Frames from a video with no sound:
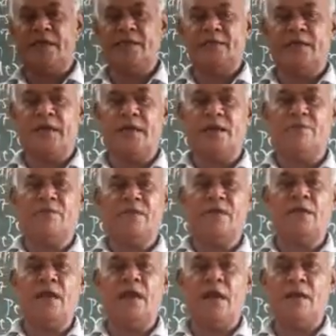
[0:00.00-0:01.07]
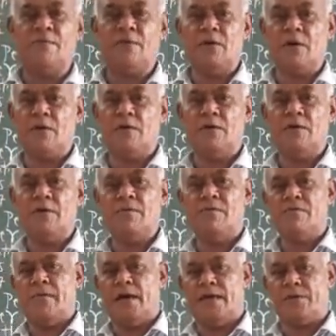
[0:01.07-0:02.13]
cell with the help of
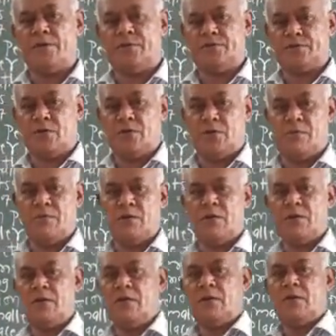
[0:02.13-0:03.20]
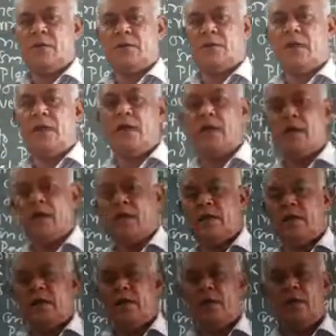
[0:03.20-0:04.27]
microscope,
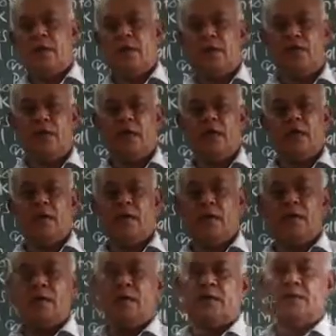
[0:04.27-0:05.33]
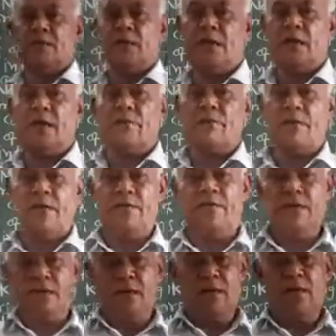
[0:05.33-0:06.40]
then you can understand very
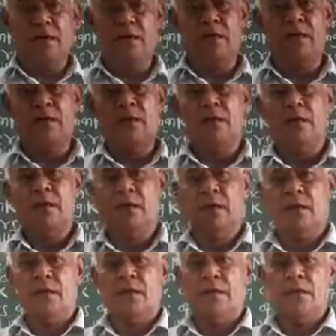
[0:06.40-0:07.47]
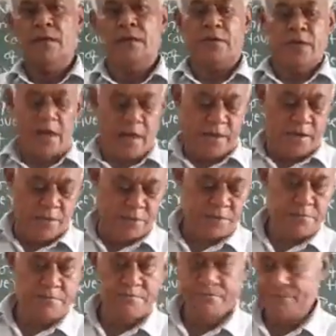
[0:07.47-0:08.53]
well. Thank you.